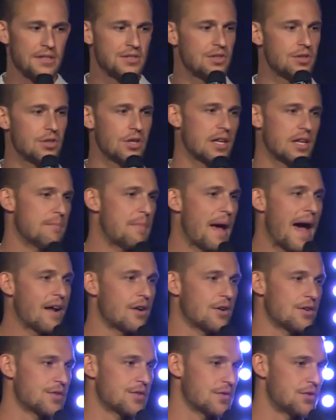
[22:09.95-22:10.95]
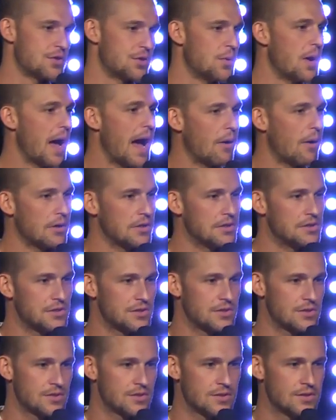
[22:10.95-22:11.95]
and she'll look at patterns for two
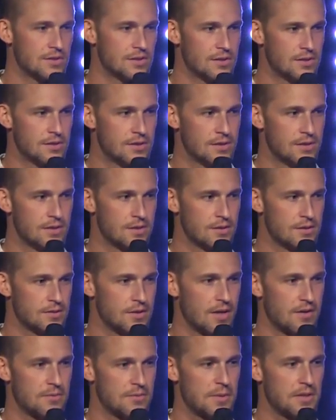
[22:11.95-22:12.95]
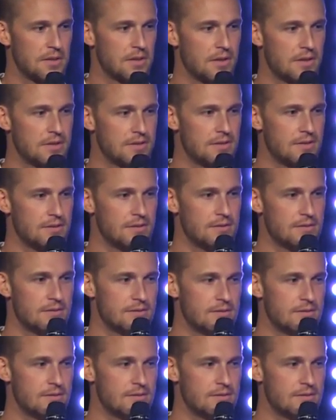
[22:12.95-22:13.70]
hours. Drives me crazy.